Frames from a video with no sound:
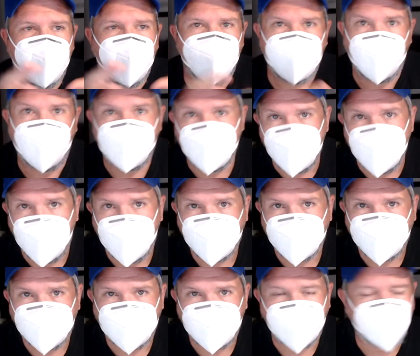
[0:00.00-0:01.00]
The other
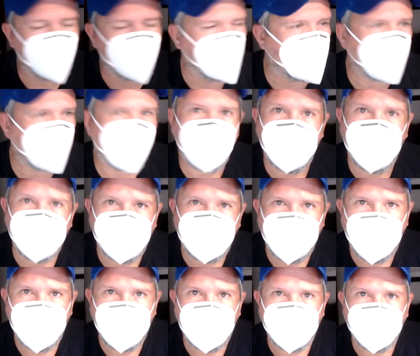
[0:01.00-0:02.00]
masks, including the
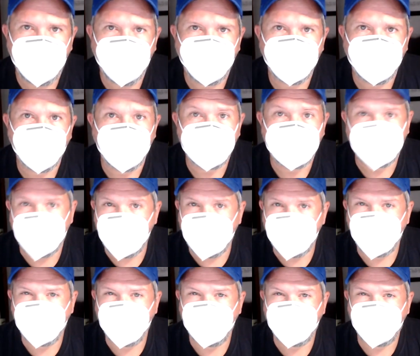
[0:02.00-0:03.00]
bandana, which I
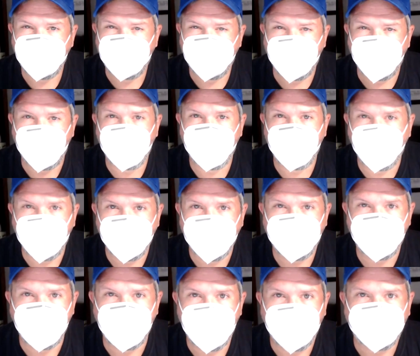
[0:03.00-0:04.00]
thought was
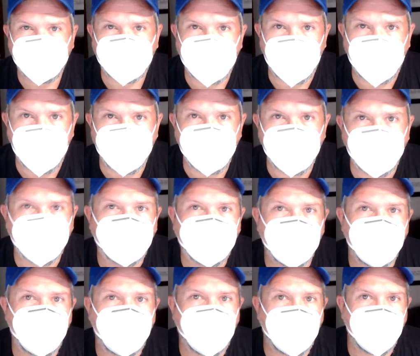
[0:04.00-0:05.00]
the best that I've used
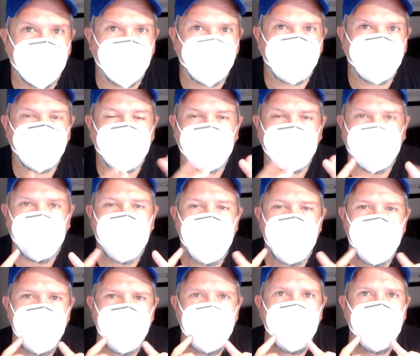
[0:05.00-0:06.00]
so far, the
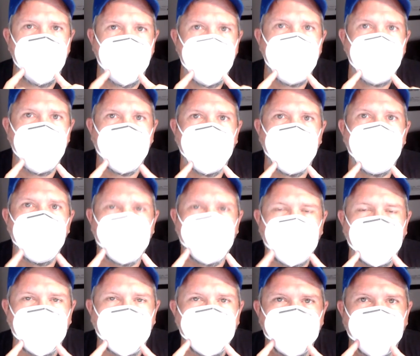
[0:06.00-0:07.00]

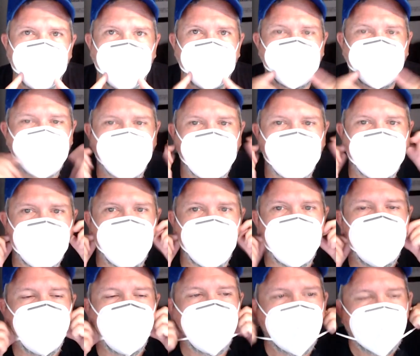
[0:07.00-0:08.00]
KN95 mask, okay?
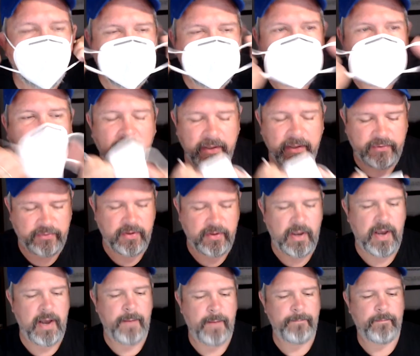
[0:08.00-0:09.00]
It's
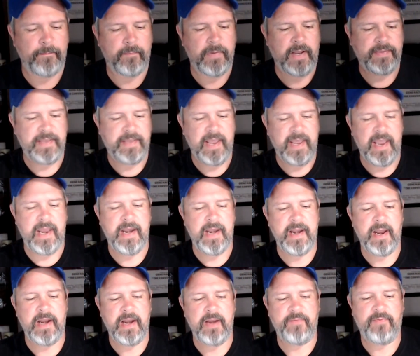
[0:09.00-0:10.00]
um, not the
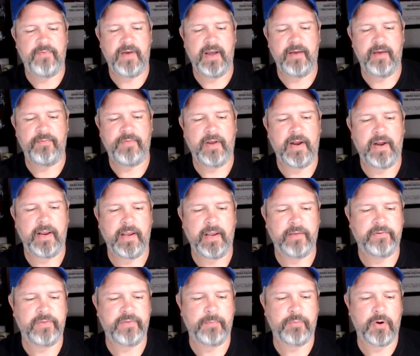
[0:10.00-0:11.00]
N95 that I
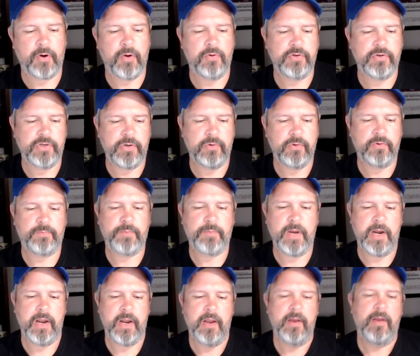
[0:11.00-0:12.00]
guess the pros use, but